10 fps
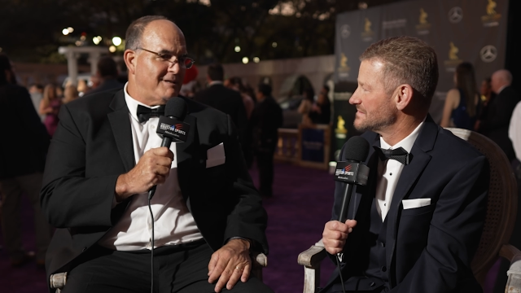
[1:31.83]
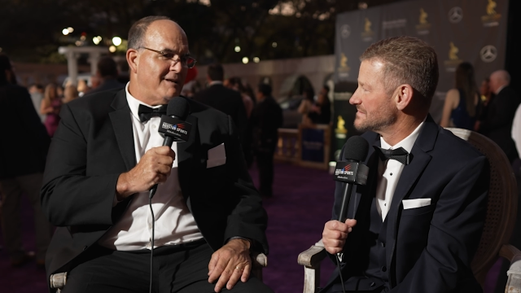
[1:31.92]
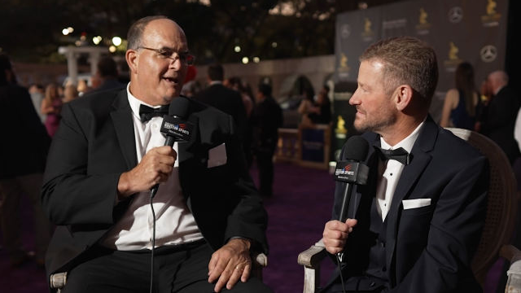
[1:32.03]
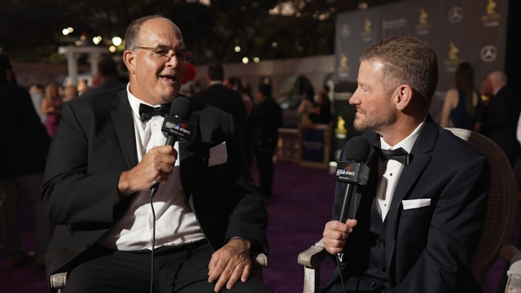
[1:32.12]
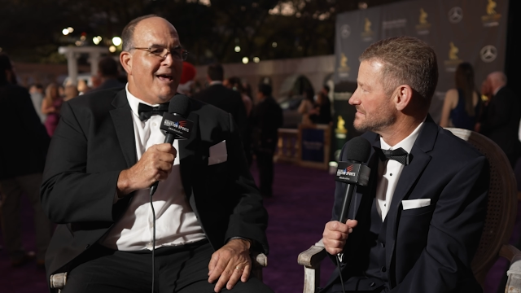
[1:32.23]
Speaker 1: and
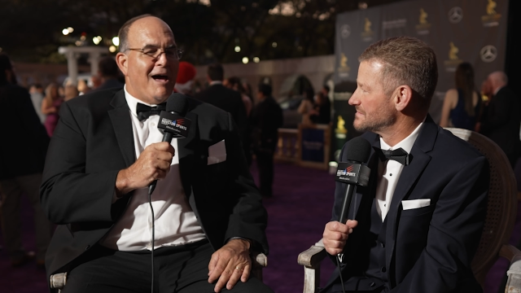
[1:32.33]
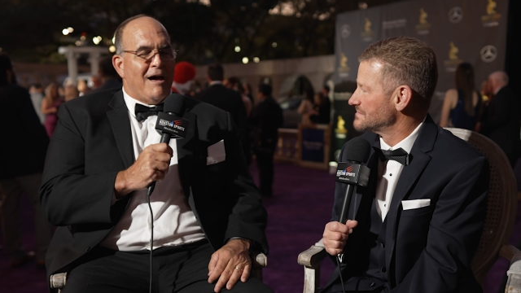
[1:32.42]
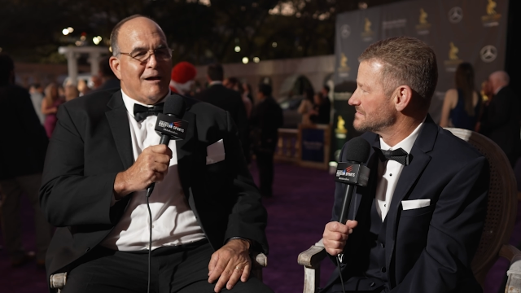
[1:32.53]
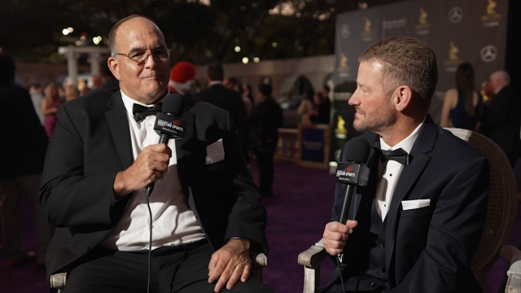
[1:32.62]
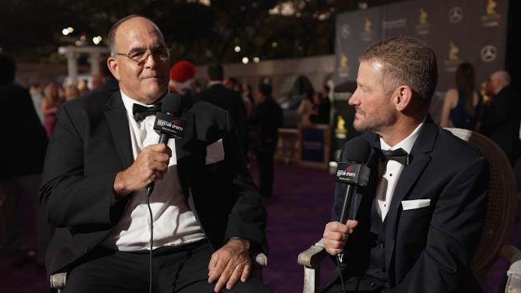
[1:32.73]

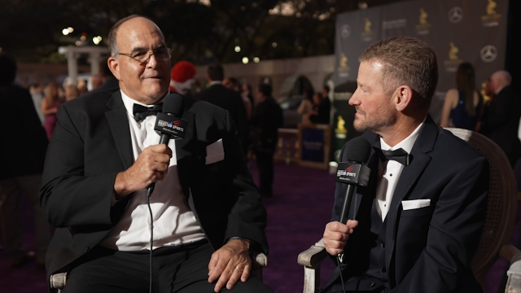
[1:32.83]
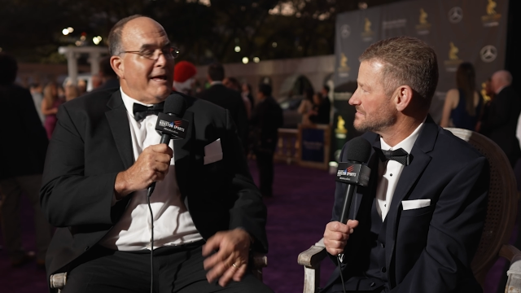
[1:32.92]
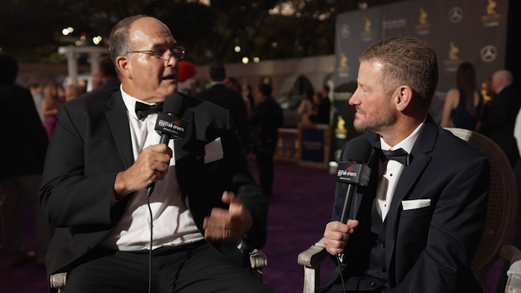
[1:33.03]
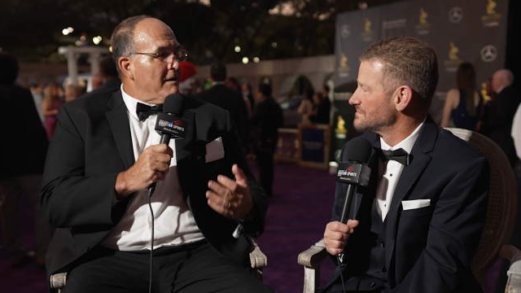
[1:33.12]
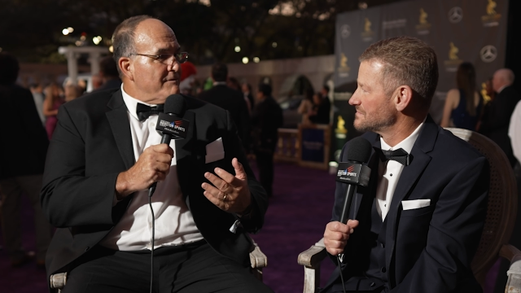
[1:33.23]
um,
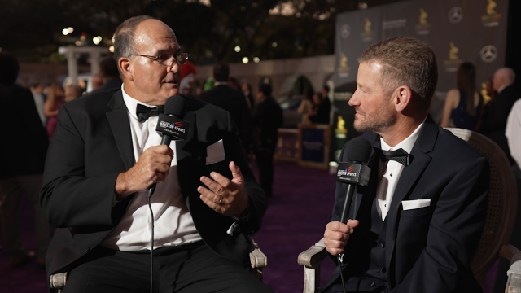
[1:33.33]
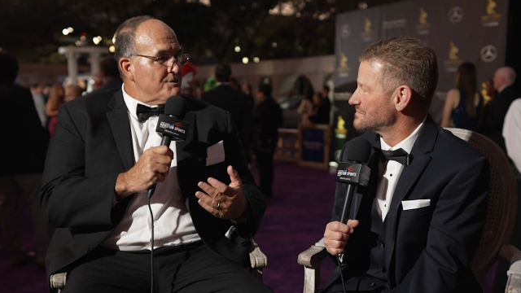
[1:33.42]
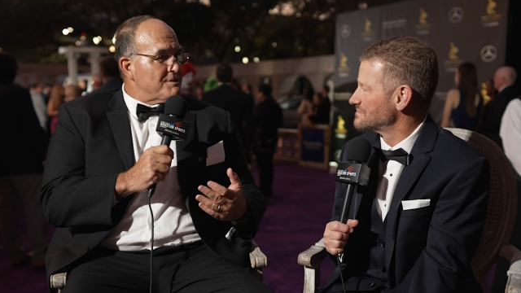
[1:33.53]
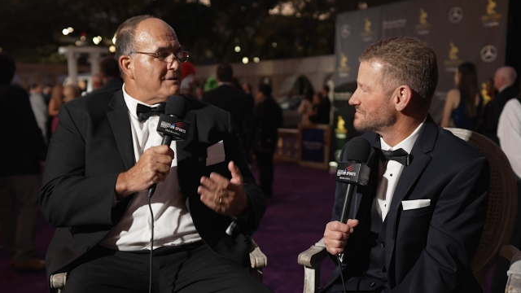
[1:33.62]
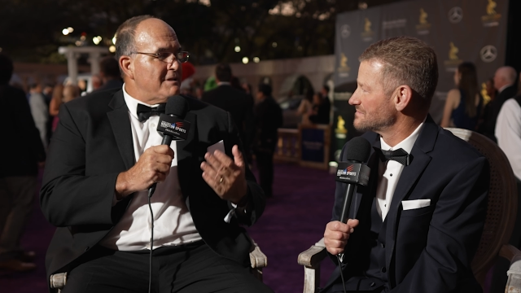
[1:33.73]
they love
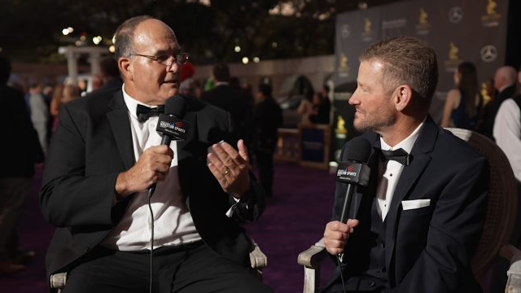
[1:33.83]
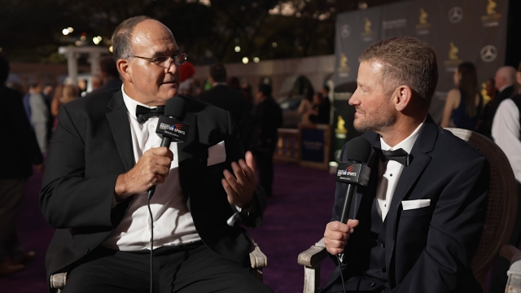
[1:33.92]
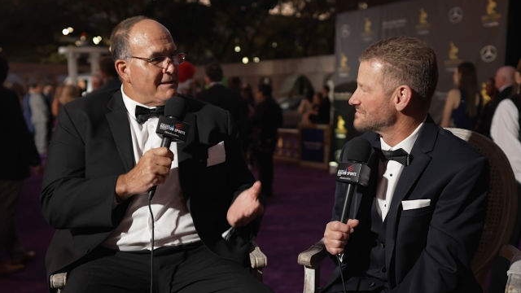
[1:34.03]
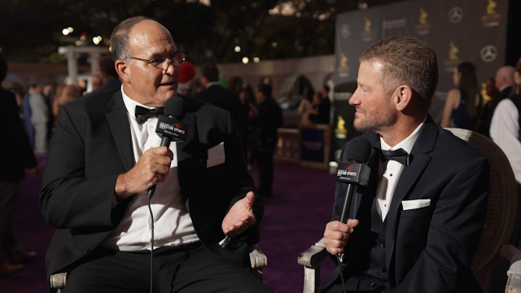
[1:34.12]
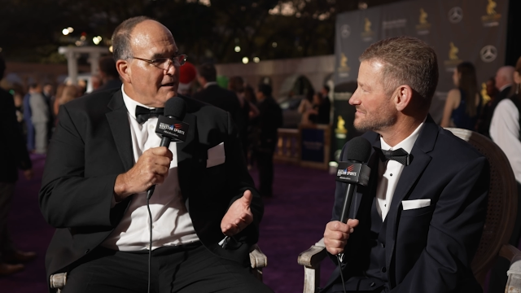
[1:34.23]
Houston.
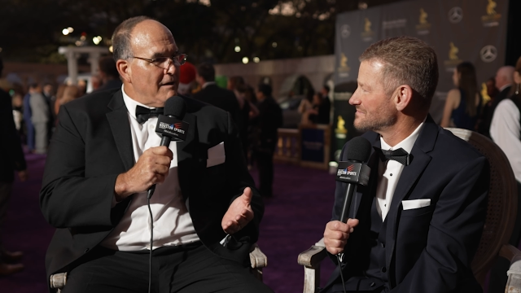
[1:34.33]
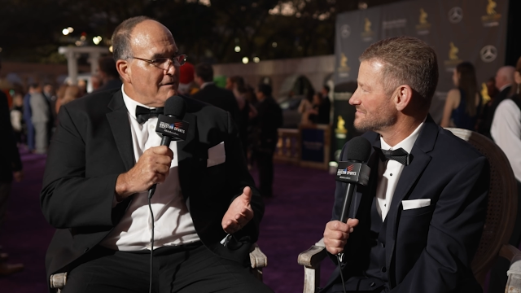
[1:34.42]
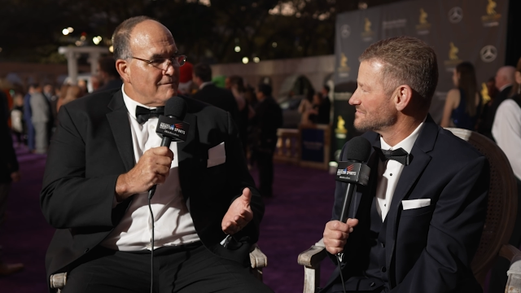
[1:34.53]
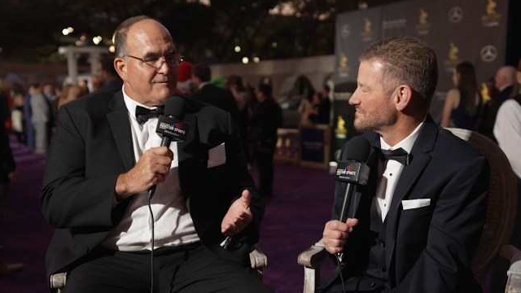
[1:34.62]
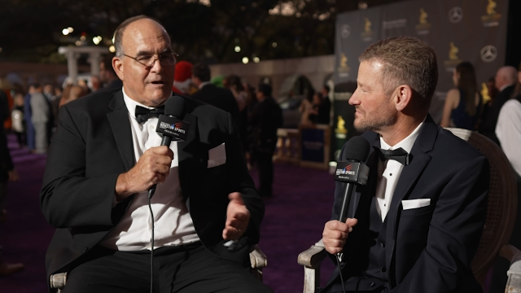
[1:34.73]
They
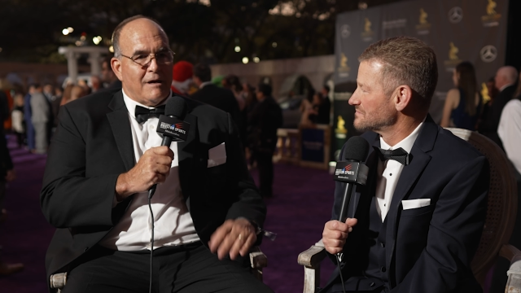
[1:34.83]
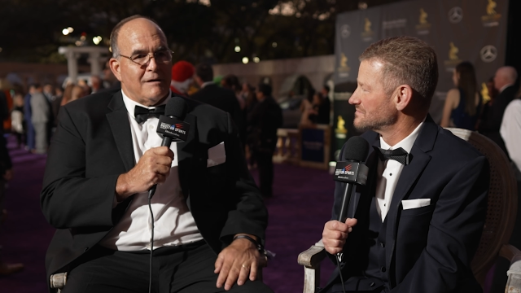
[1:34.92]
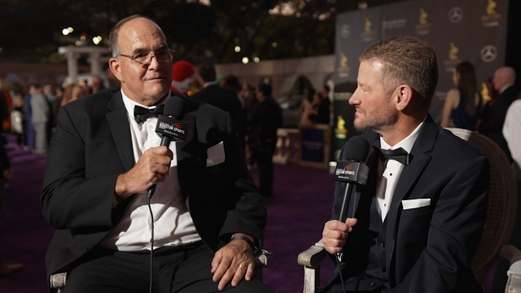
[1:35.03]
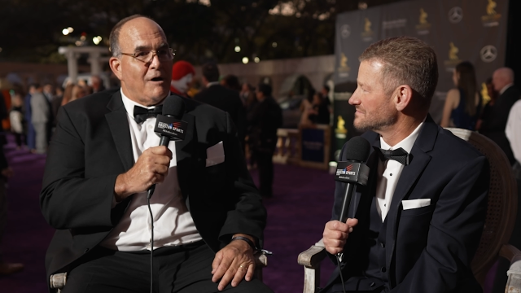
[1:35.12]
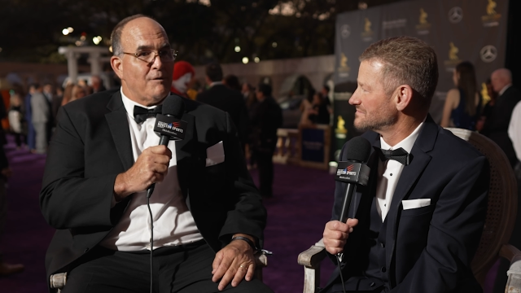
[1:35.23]
love
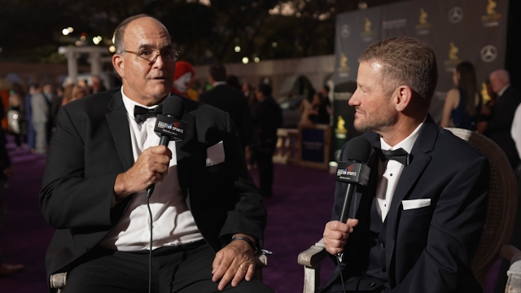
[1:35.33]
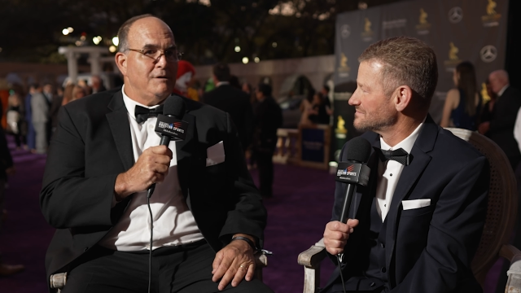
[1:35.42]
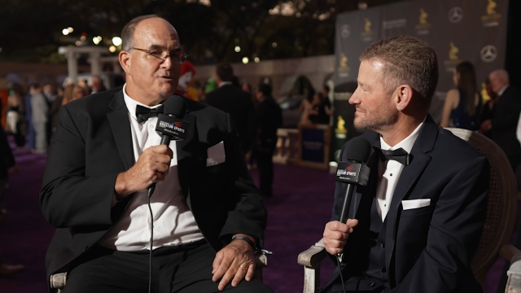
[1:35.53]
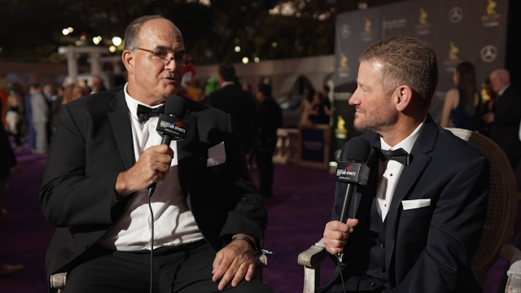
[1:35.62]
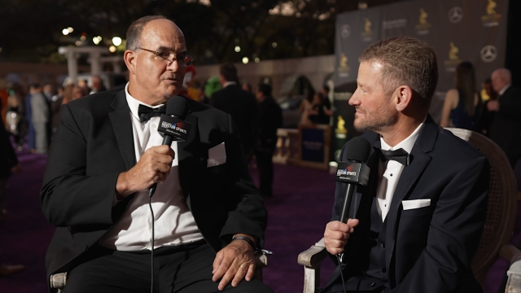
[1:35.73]
uh, all the
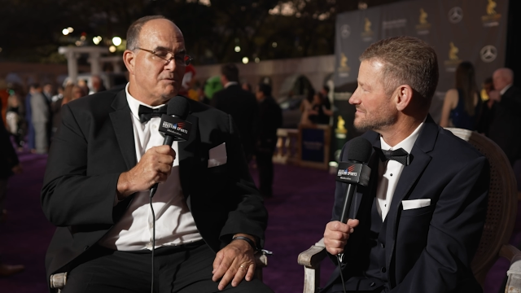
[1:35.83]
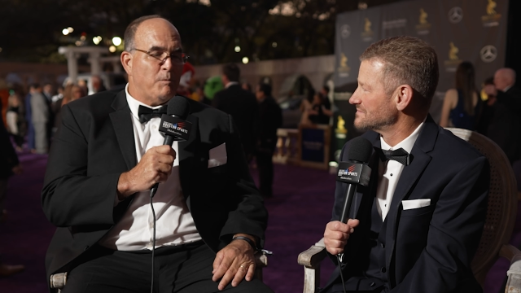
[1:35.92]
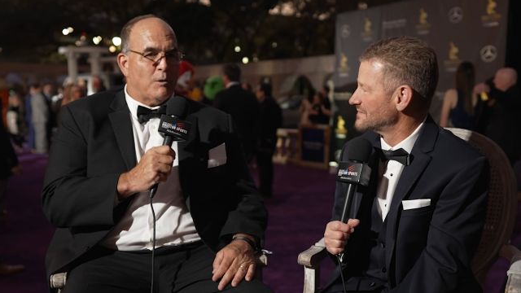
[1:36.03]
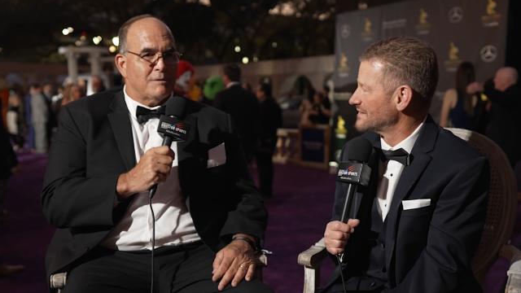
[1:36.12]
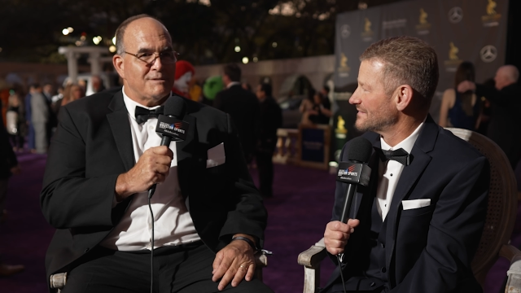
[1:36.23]
Houston
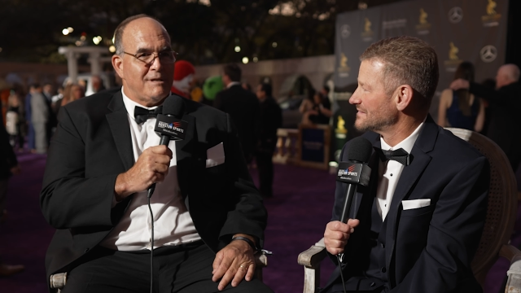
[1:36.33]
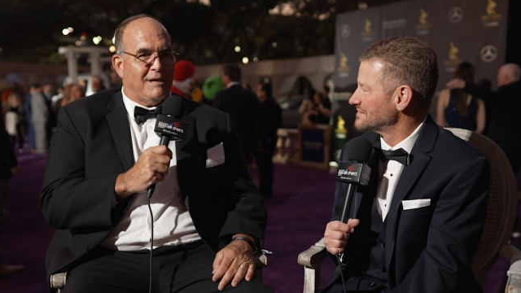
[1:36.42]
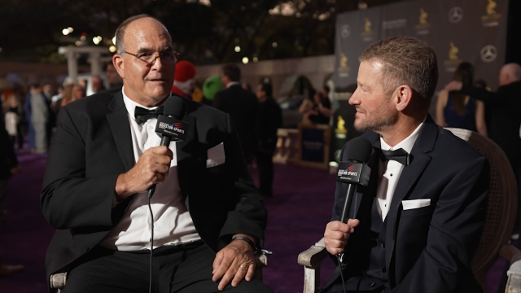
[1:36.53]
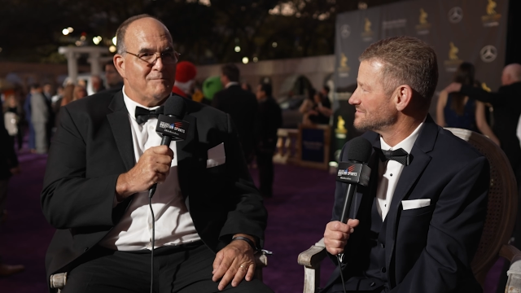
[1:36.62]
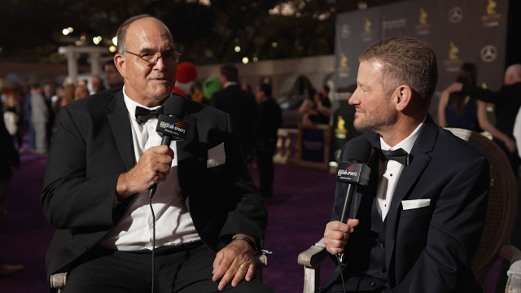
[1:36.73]
sports
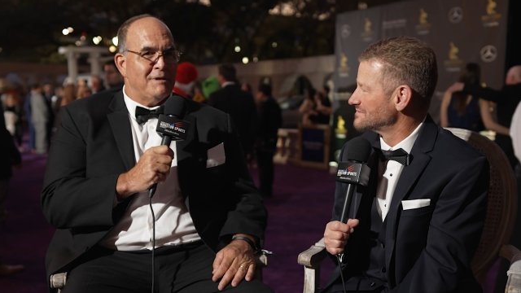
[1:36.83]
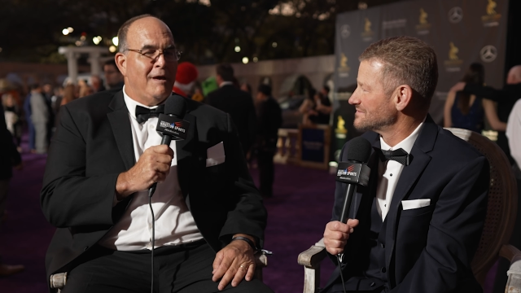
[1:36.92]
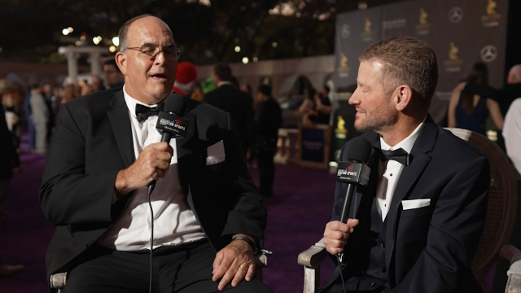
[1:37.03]
teams.